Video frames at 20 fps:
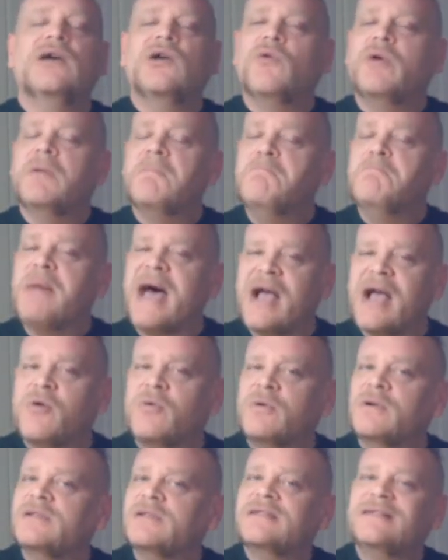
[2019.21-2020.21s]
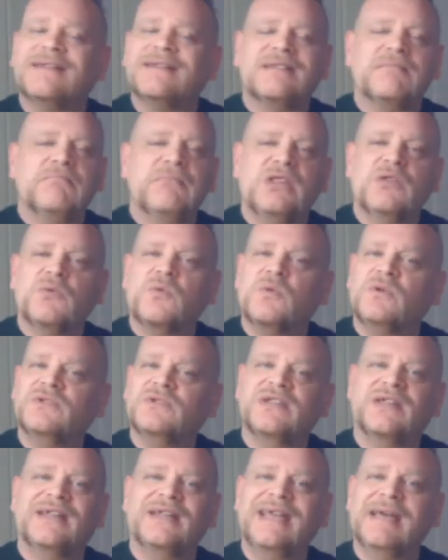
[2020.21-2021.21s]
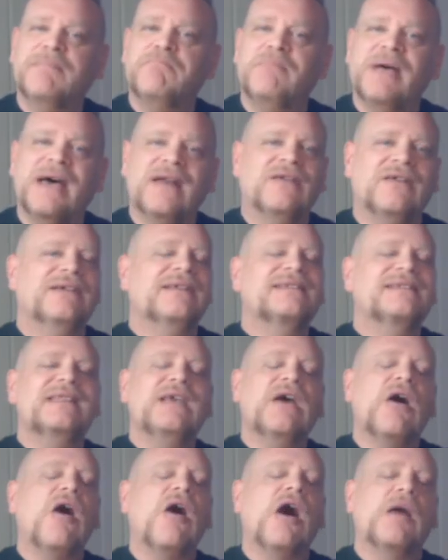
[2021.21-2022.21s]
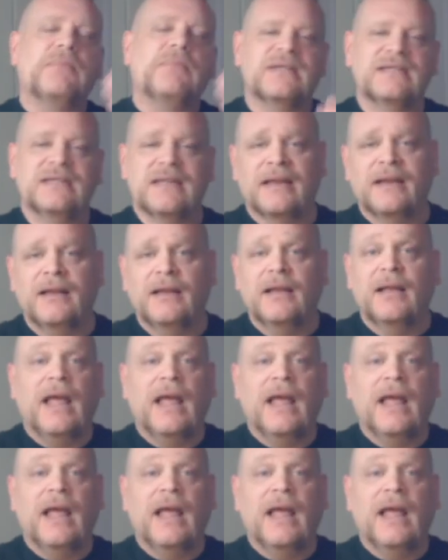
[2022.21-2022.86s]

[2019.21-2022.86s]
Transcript: Going backwards doesn't mean the world's going to get better. It's the opposite.